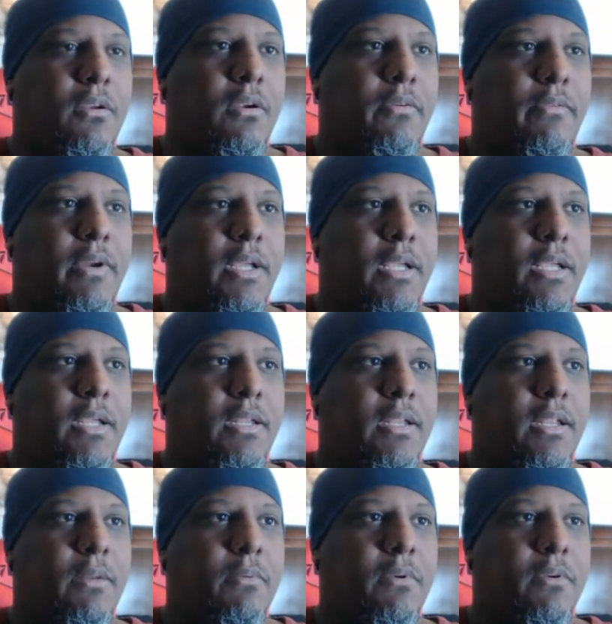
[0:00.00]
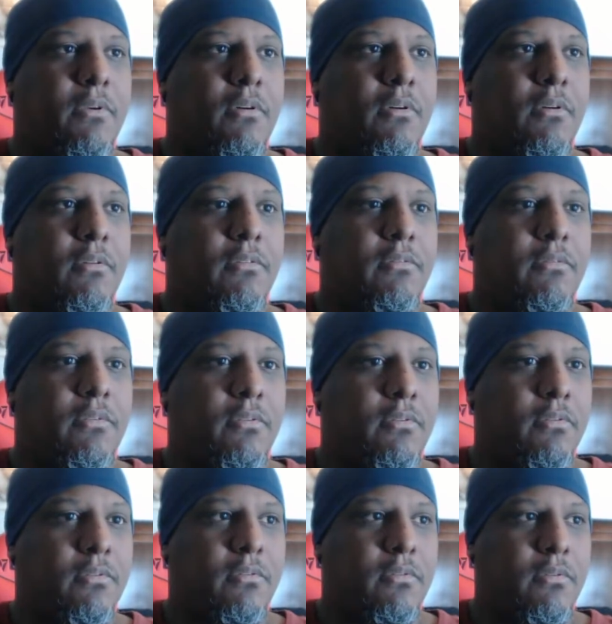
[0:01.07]
All right, and then I'm gonna go
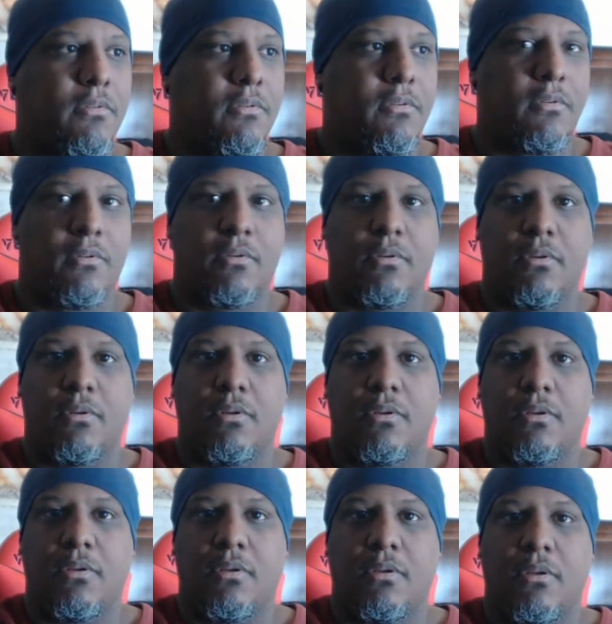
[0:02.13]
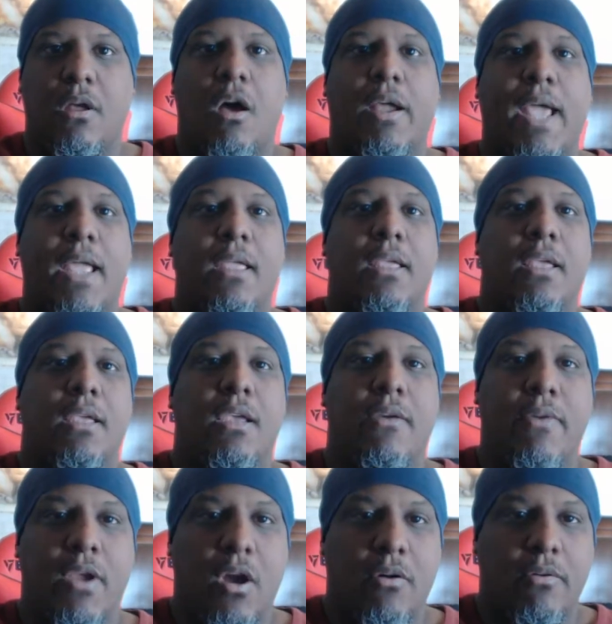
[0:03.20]
to. Okay,
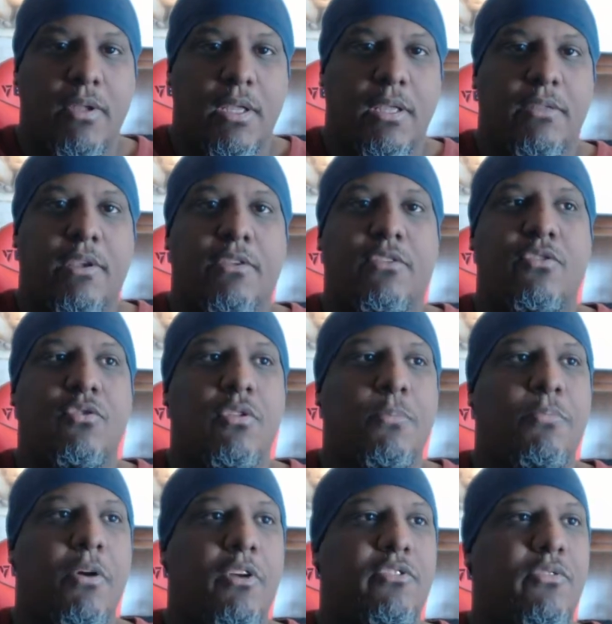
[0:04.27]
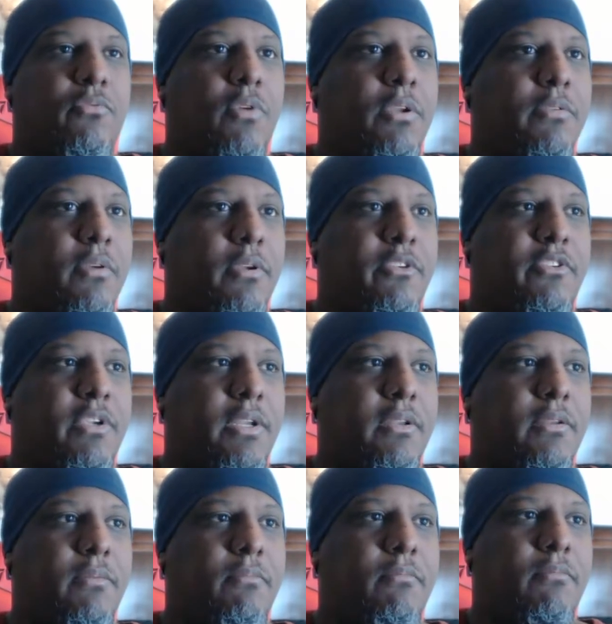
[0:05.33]
here we go. This is who the person was. Oh shit,
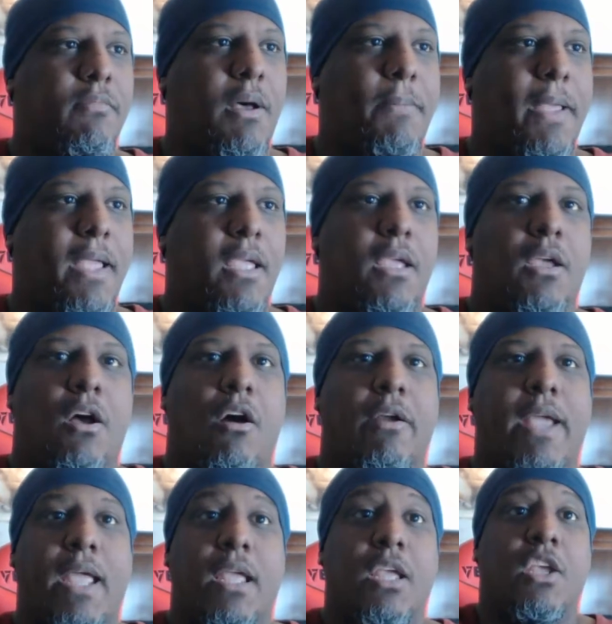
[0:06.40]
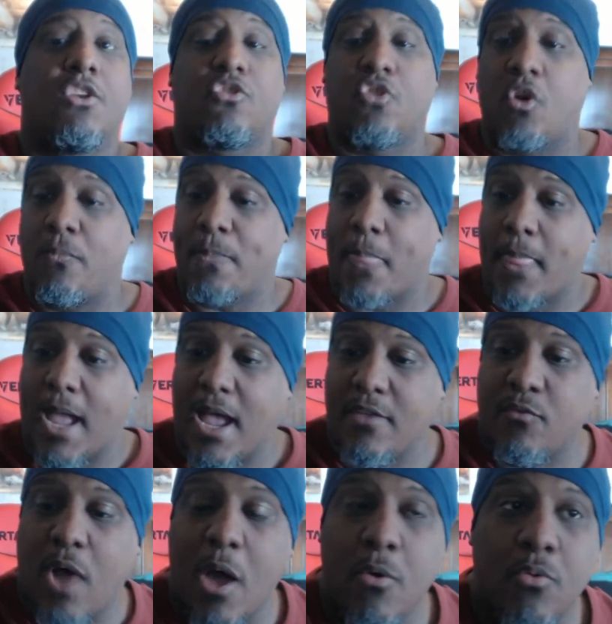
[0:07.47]
my bad. Okay, so
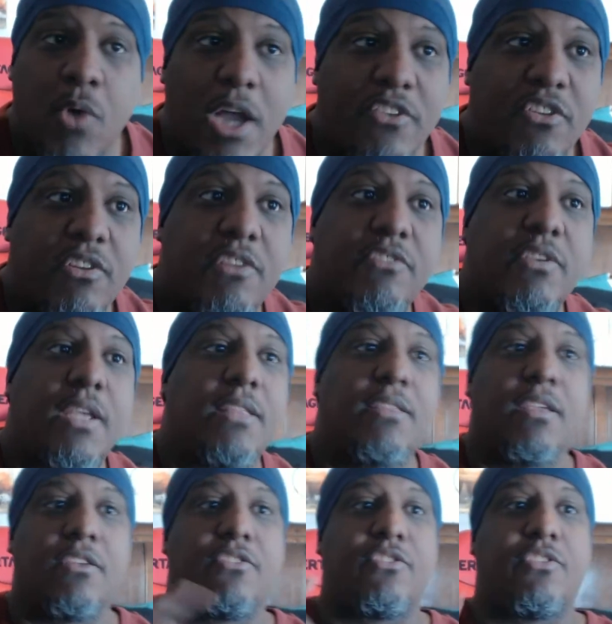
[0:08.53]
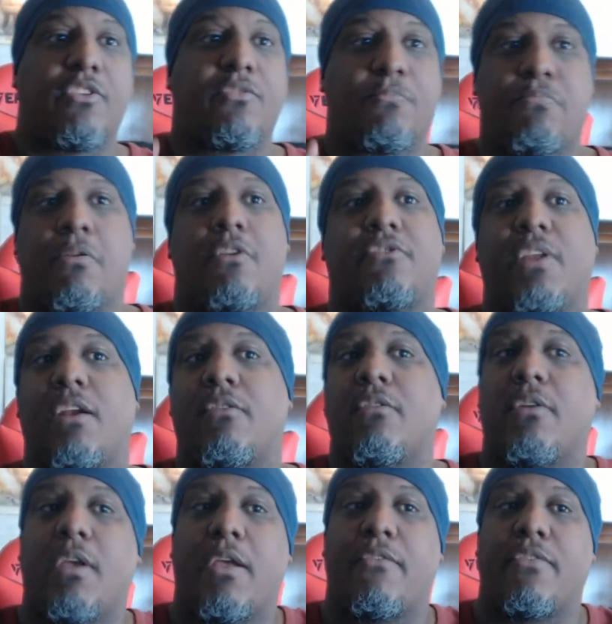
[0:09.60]
I was watching this person. I don't
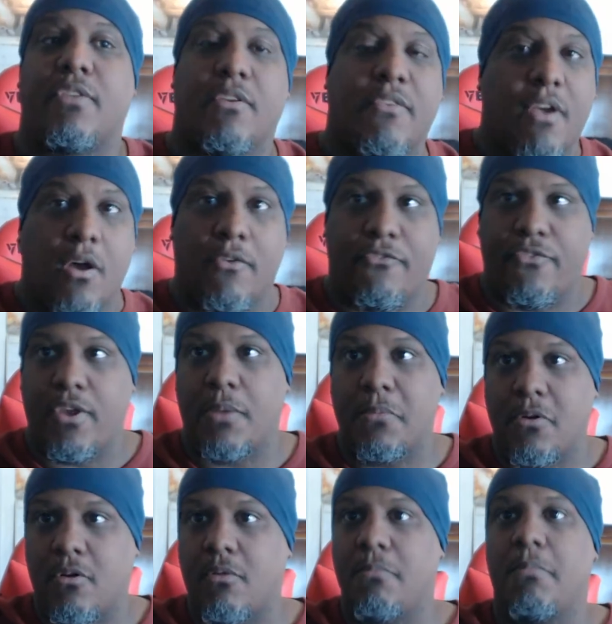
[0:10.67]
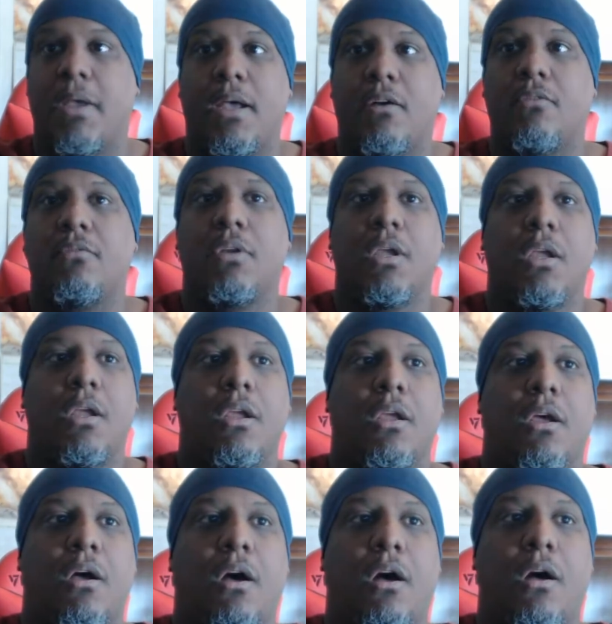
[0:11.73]
know if it's a female or male,
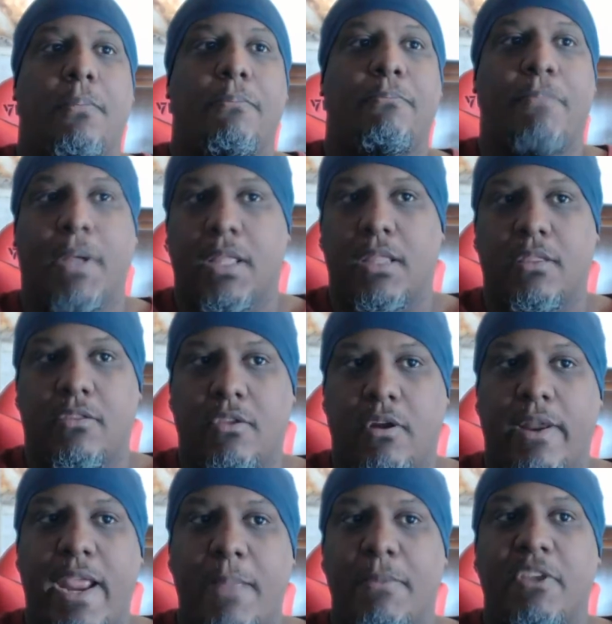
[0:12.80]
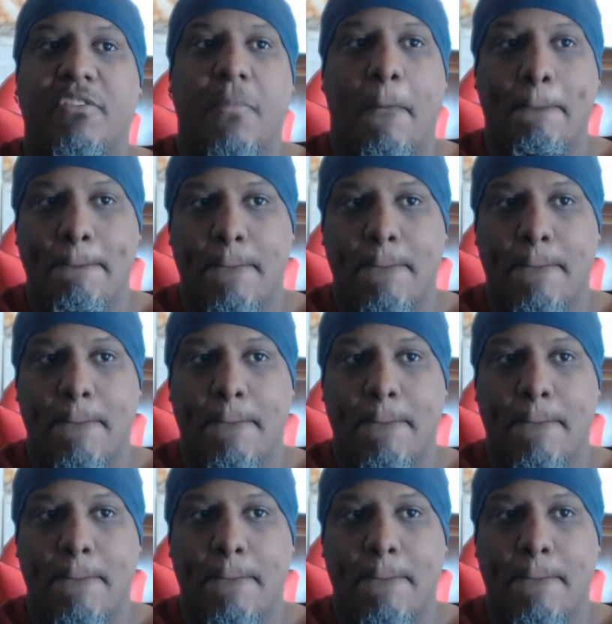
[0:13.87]
but their name is